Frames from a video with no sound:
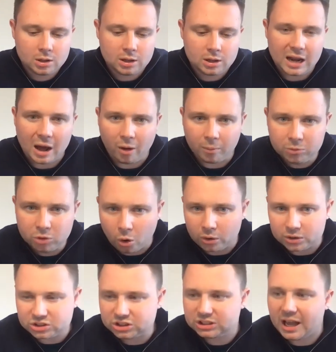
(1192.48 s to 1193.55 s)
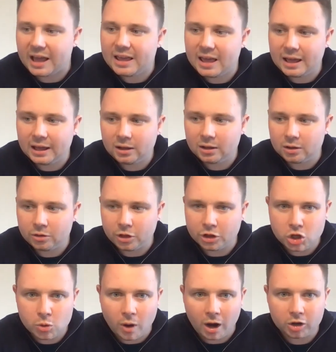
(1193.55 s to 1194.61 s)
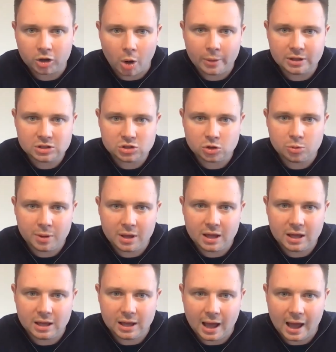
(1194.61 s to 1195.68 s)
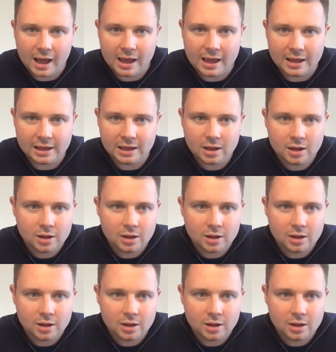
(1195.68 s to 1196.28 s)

Now, I'm not saying that you are going to be a